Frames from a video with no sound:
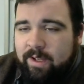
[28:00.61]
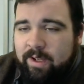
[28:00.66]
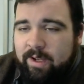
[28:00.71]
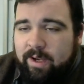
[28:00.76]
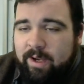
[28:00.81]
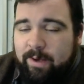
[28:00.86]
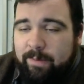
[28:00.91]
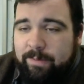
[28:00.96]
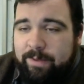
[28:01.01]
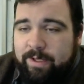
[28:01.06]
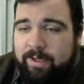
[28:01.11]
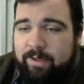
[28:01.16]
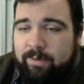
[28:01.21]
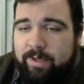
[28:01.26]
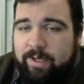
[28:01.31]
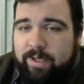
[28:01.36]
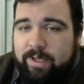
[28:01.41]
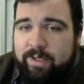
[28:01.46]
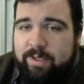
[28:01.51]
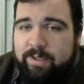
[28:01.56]
The other
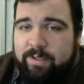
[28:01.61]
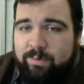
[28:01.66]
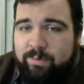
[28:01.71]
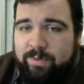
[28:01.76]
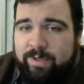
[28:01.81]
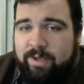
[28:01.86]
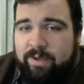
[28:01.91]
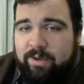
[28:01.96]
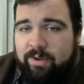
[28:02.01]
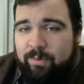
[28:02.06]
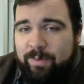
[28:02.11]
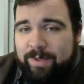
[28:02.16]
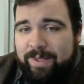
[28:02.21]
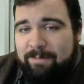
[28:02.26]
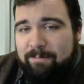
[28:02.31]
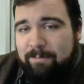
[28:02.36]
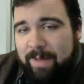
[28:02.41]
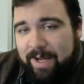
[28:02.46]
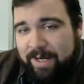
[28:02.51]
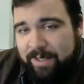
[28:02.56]
one is we need to know what the
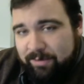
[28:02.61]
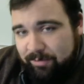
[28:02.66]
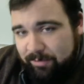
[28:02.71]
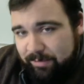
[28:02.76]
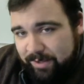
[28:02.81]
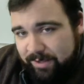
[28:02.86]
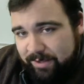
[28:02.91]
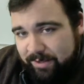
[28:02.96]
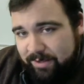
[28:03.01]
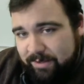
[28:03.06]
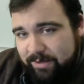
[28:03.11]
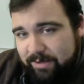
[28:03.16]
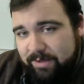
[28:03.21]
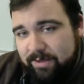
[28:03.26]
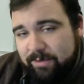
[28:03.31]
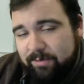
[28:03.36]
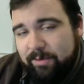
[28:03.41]
maximum distance is.